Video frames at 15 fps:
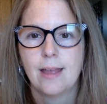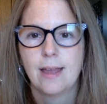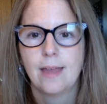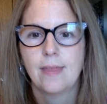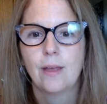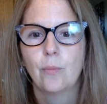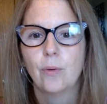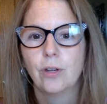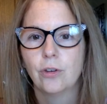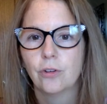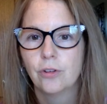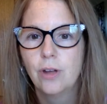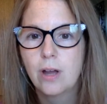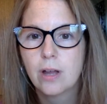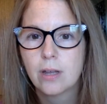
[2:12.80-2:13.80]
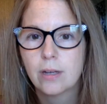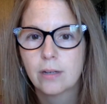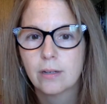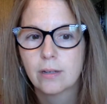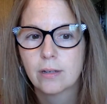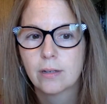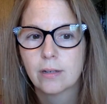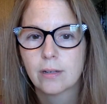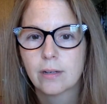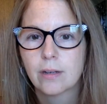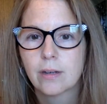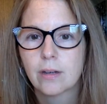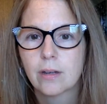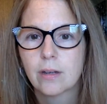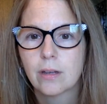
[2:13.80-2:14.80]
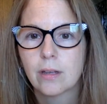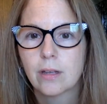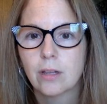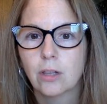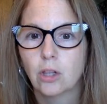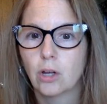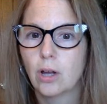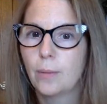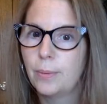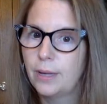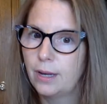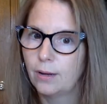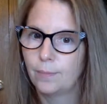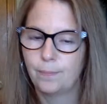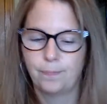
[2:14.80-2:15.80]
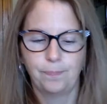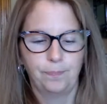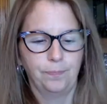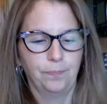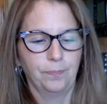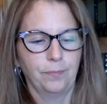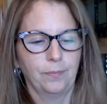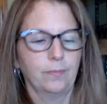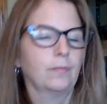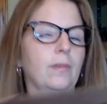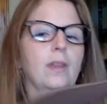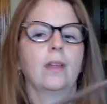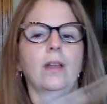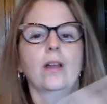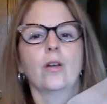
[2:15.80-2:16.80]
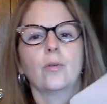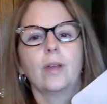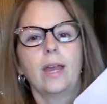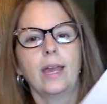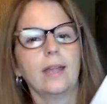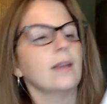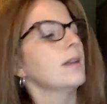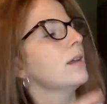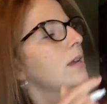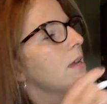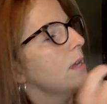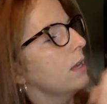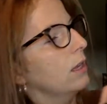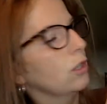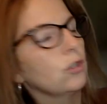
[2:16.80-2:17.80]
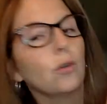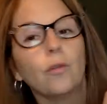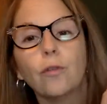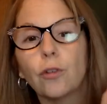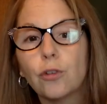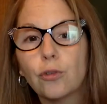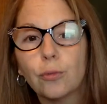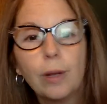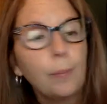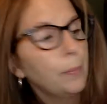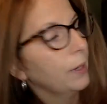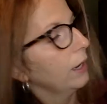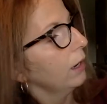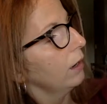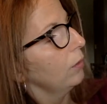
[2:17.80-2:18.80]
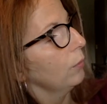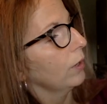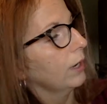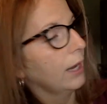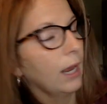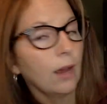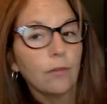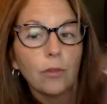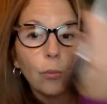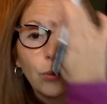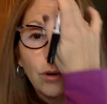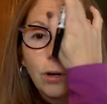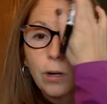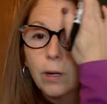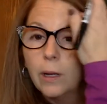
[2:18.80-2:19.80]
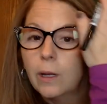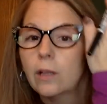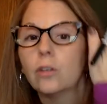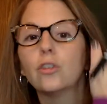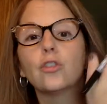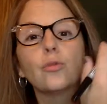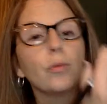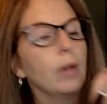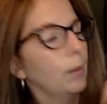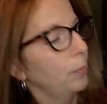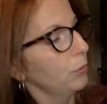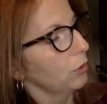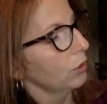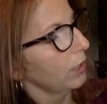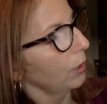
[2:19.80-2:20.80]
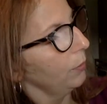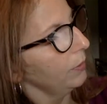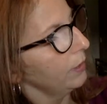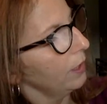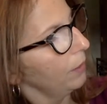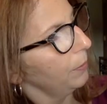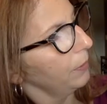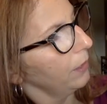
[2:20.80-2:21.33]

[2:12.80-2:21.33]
And then when you're done, look up here. Okay, so for dripping, we're going to have the word drip, just like we did up